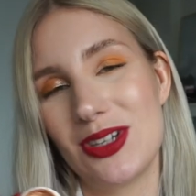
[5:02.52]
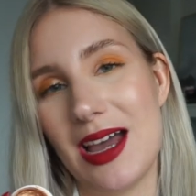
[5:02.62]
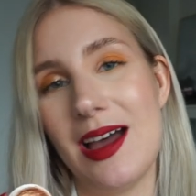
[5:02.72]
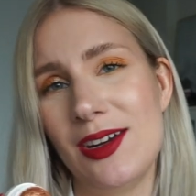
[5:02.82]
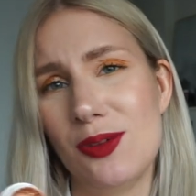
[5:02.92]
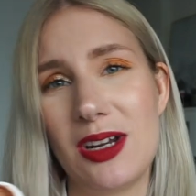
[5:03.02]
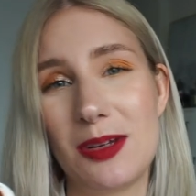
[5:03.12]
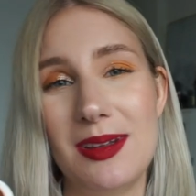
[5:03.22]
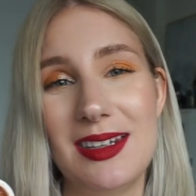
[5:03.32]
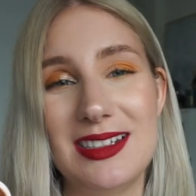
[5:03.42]
yeah, I do
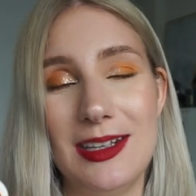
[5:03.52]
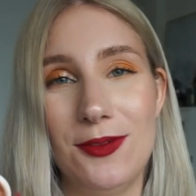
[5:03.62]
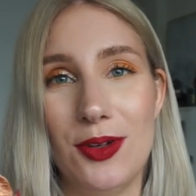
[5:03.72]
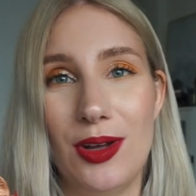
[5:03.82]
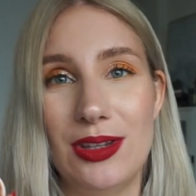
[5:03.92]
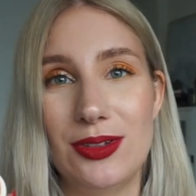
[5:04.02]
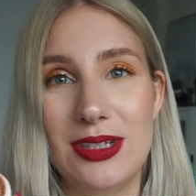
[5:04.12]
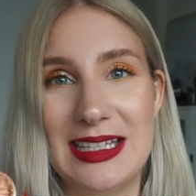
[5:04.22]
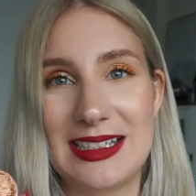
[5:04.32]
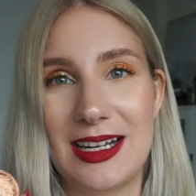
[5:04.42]
recommend this if you're into
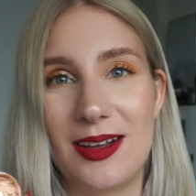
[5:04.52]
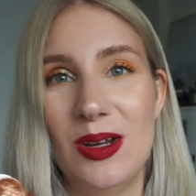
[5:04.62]
these kind